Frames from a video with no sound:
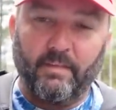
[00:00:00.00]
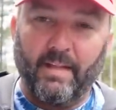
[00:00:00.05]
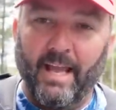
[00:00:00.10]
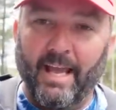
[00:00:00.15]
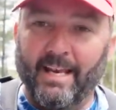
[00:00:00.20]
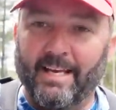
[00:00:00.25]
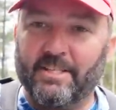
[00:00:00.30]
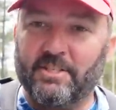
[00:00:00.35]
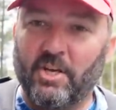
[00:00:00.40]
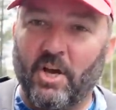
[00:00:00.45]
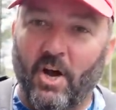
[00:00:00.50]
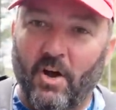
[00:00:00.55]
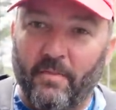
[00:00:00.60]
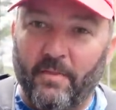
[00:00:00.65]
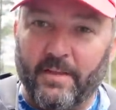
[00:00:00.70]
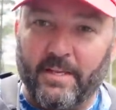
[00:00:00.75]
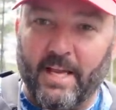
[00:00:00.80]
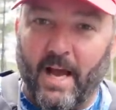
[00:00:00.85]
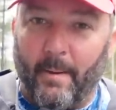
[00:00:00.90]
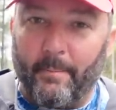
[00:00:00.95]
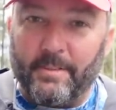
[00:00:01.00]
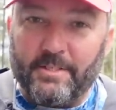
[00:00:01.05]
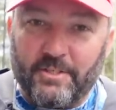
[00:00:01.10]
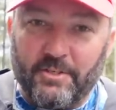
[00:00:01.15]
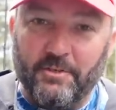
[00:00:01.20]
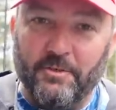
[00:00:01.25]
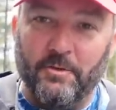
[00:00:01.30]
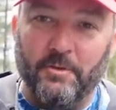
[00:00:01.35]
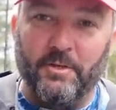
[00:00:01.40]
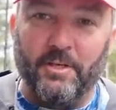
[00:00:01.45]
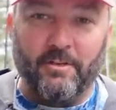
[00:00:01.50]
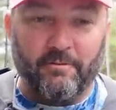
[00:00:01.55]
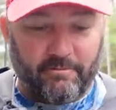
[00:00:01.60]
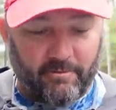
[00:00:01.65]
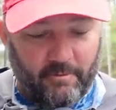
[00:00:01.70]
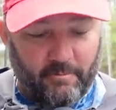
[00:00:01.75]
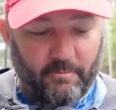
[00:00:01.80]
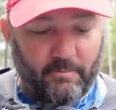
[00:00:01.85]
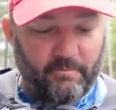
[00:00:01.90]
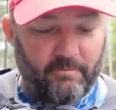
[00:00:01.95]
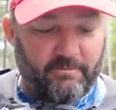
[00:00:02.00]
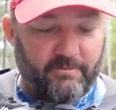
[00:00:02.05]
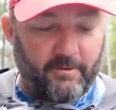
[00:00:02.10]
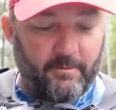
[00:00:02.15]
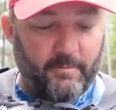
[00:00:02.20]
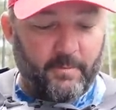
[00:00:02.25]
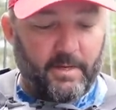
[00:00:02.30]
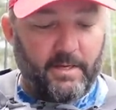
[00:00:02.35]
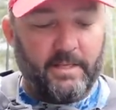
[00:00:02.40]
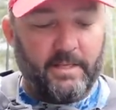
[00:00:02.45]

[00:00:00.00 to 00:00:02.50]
and it's called the Yamatanuki from, from uh,